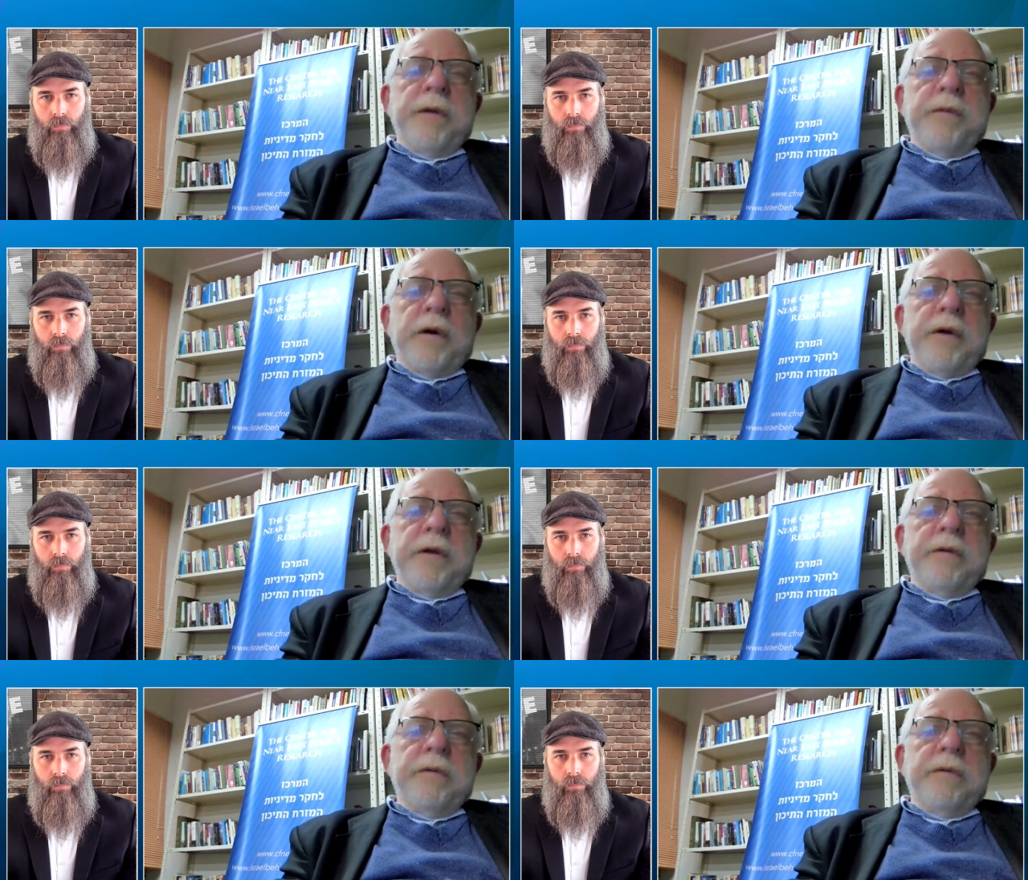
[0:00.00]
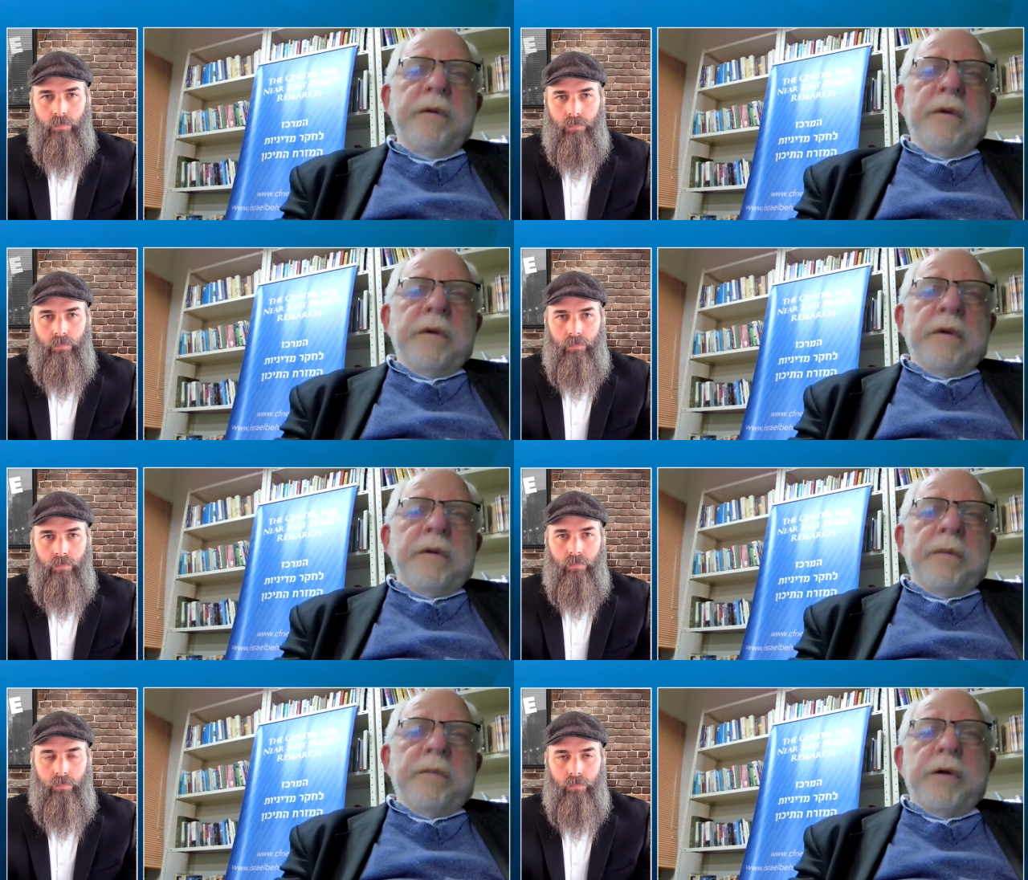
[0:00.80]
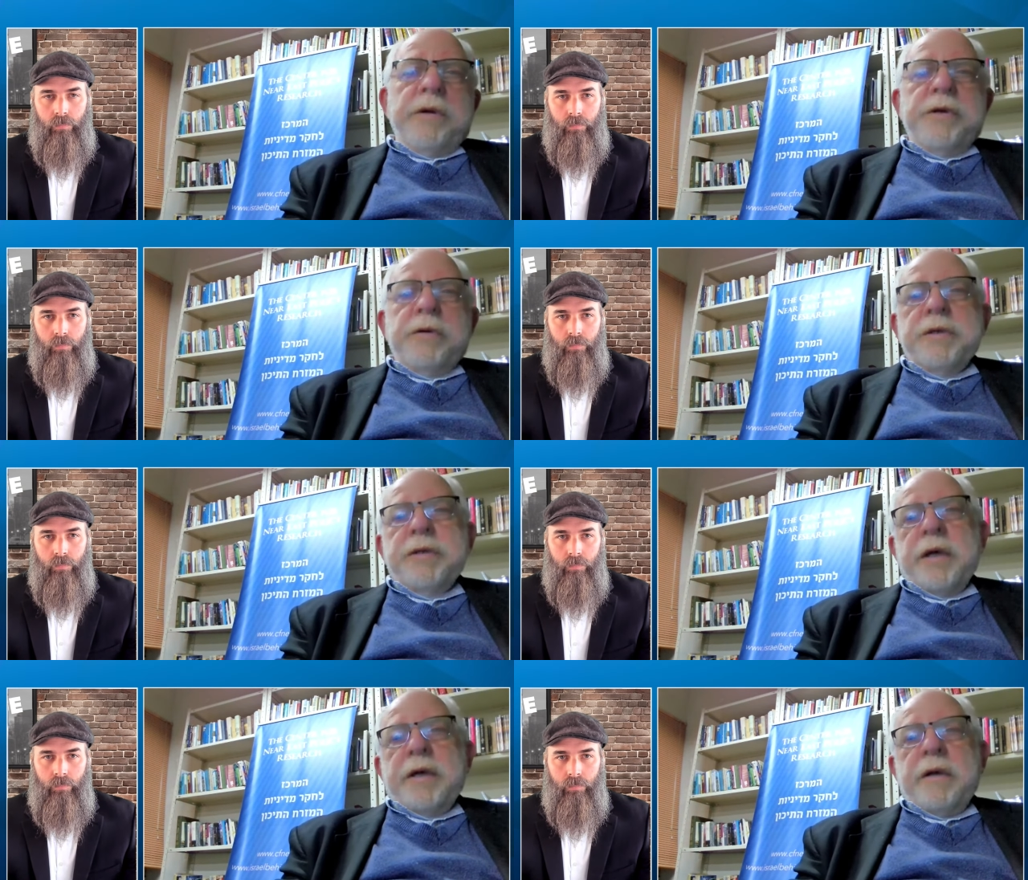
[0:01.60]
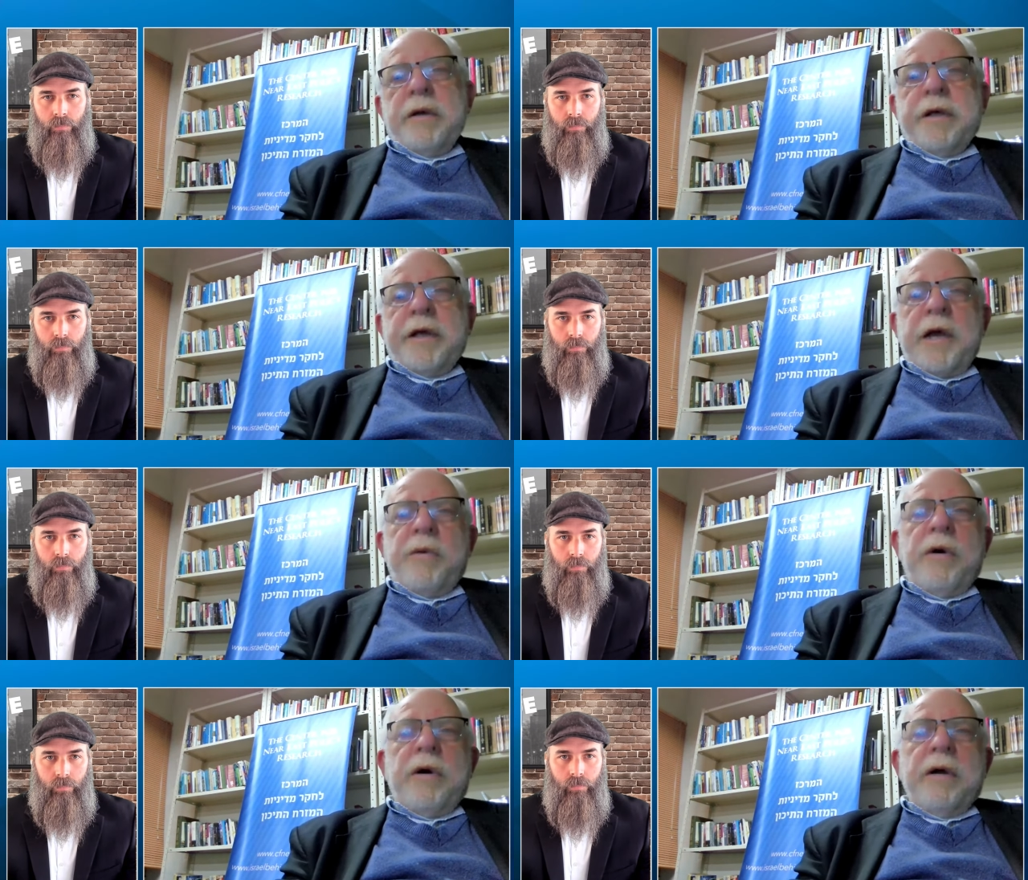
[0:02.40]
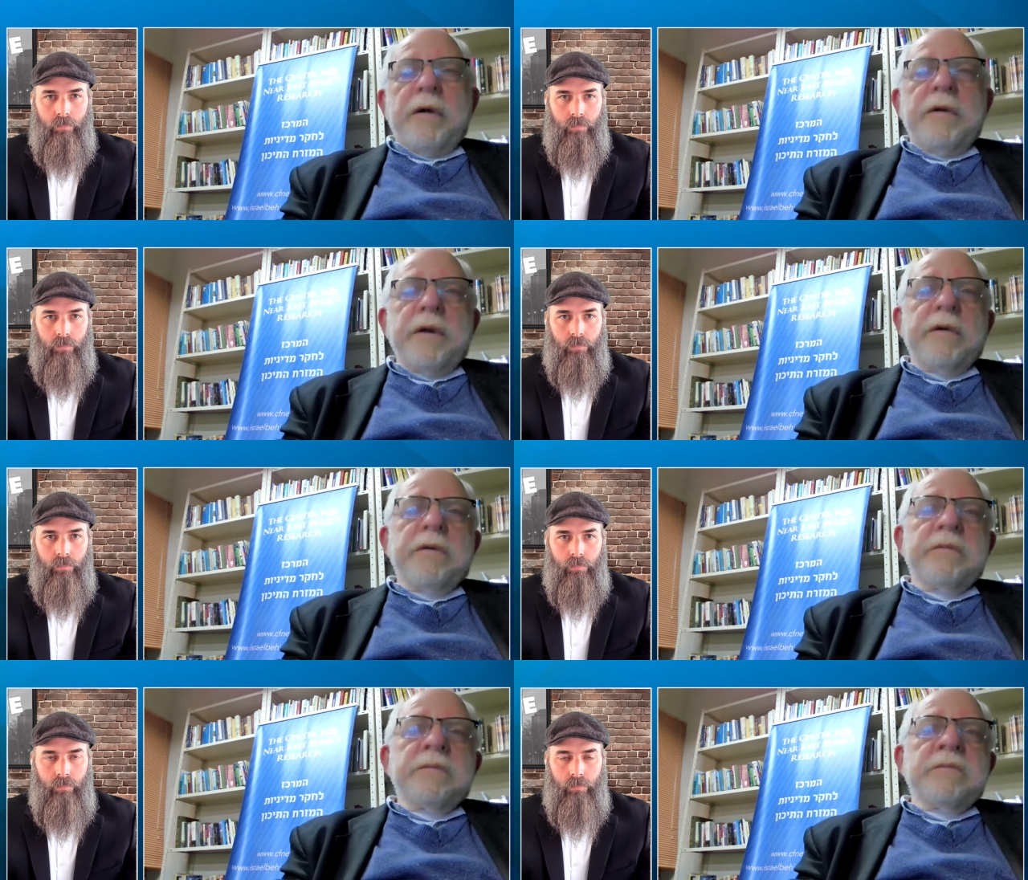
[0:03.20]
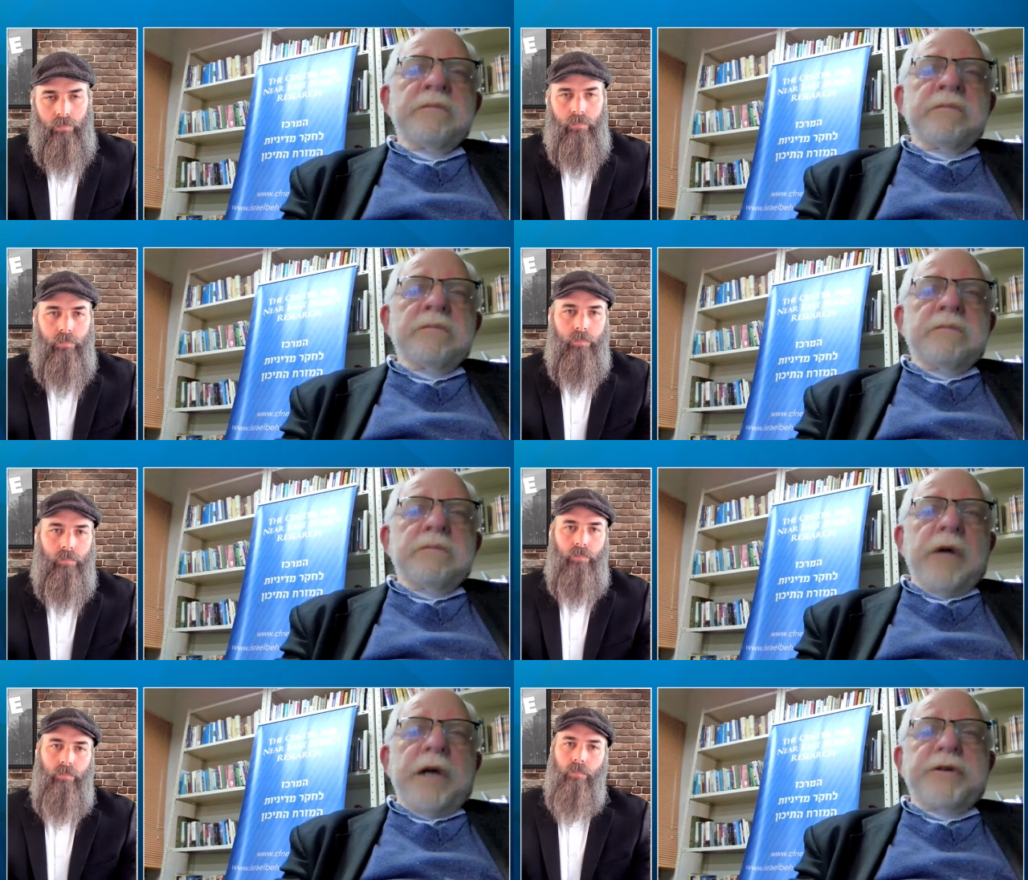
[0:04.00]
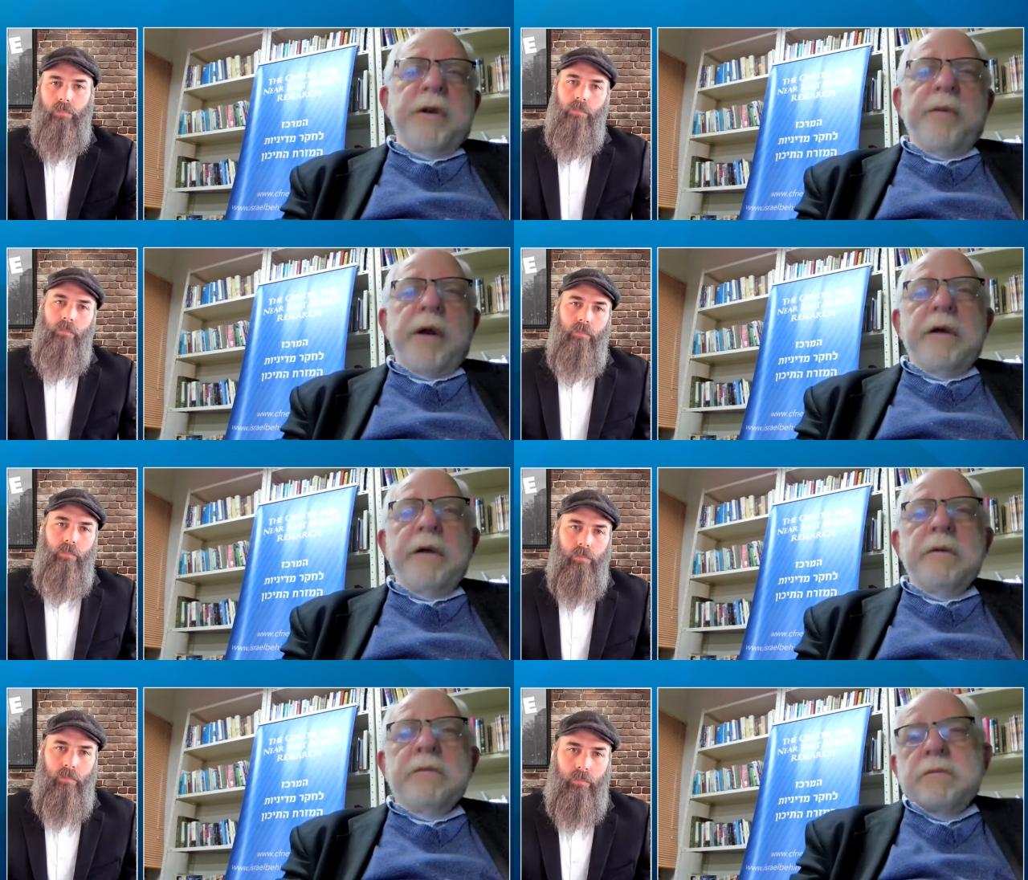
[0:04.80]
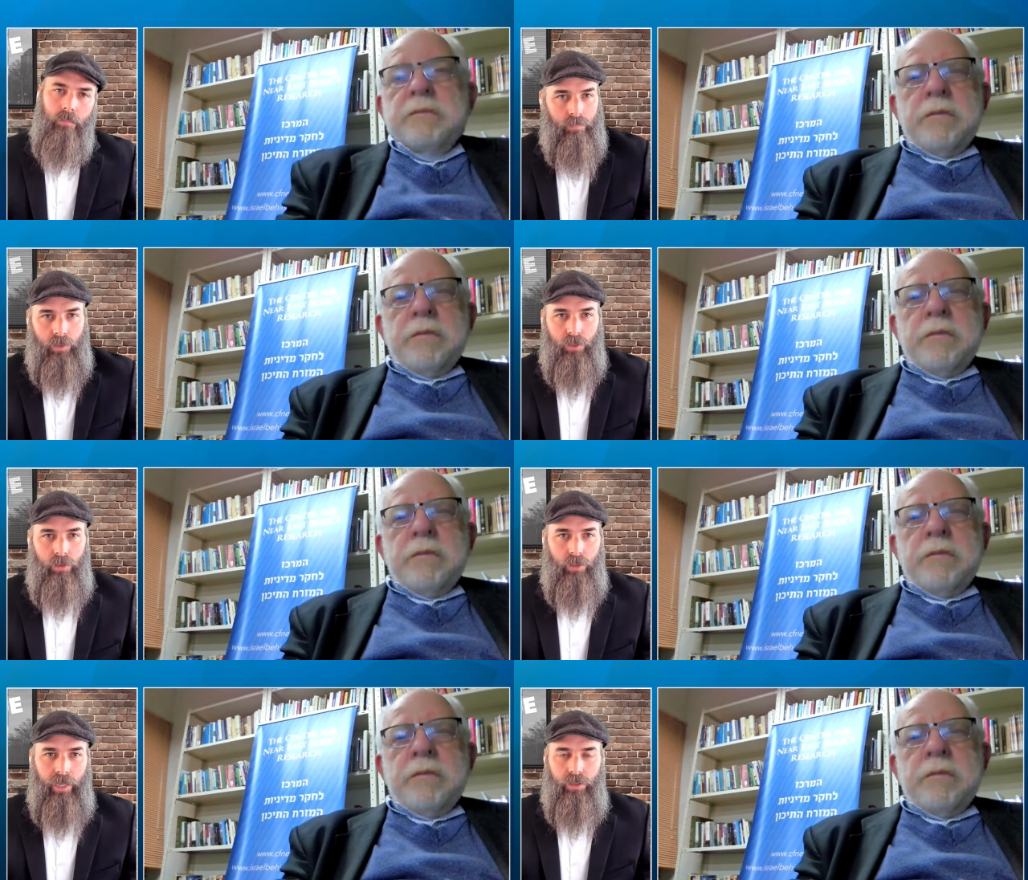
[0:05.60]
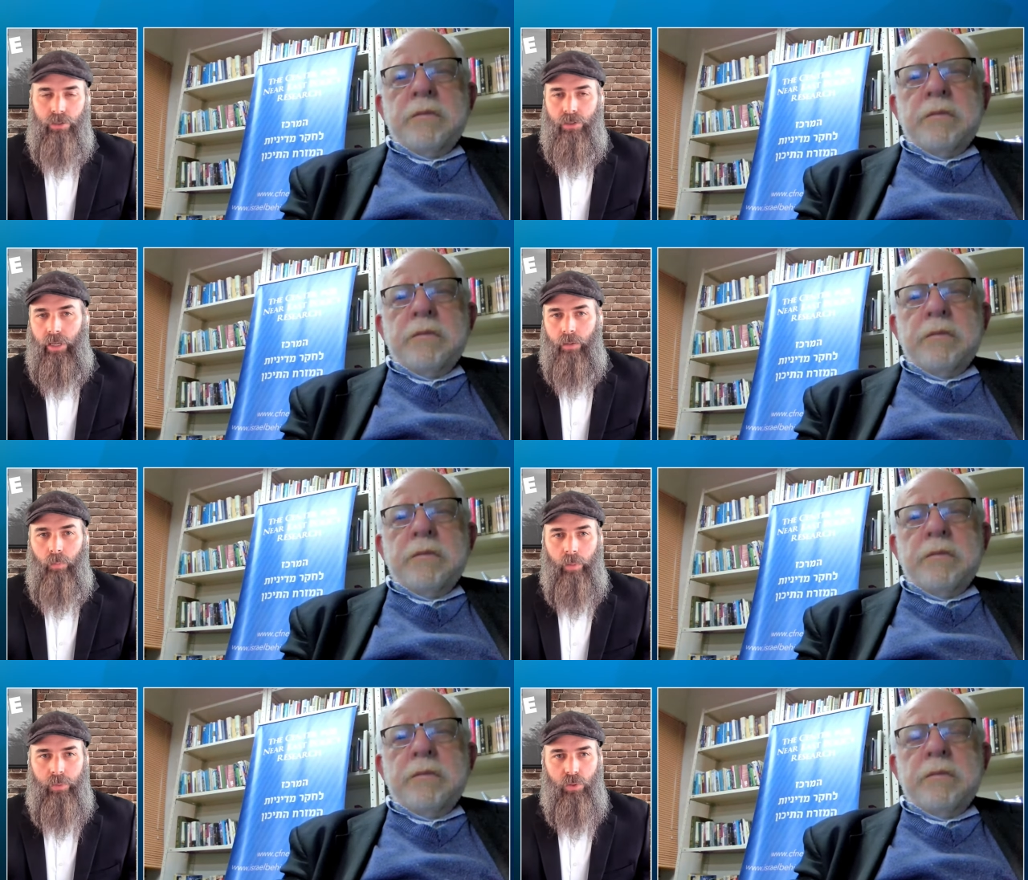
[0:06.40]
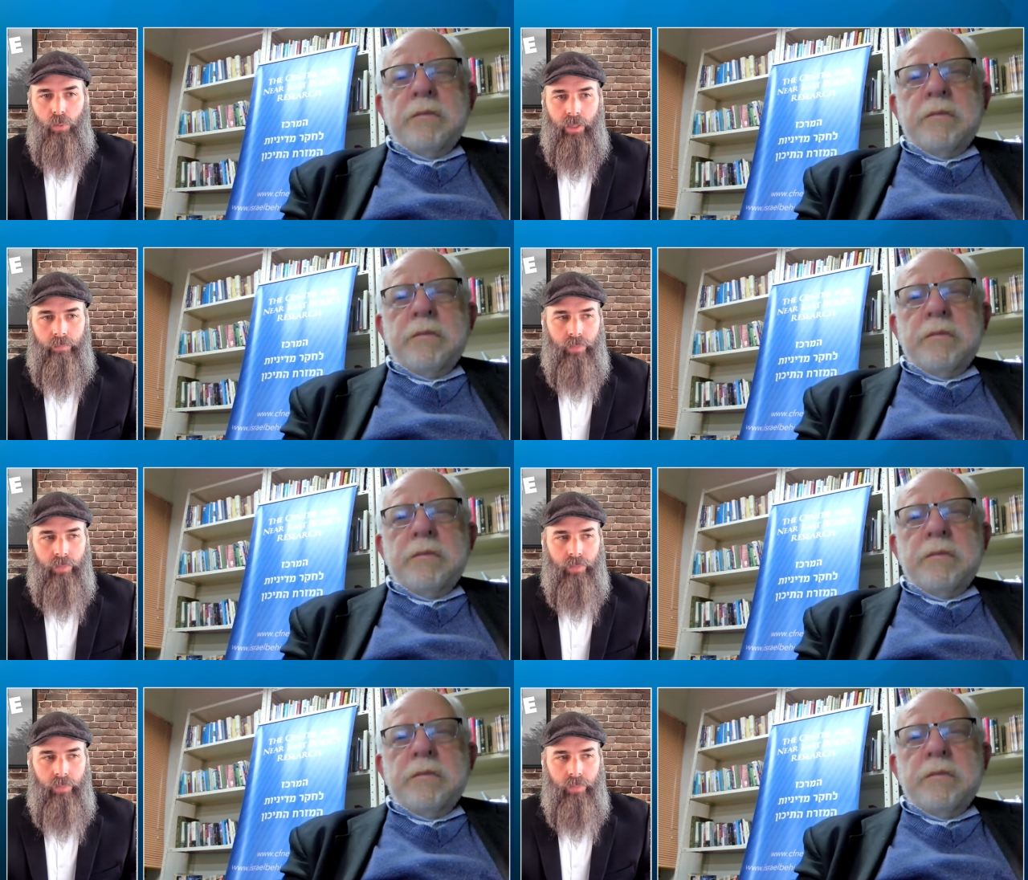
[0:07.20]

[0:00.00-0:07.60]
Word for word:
Speaker 1: them going to, murder a Jew was like, you know, a cakewalk or, you know, ice cream break.
Speaker 2: You, you can't just take weapons away.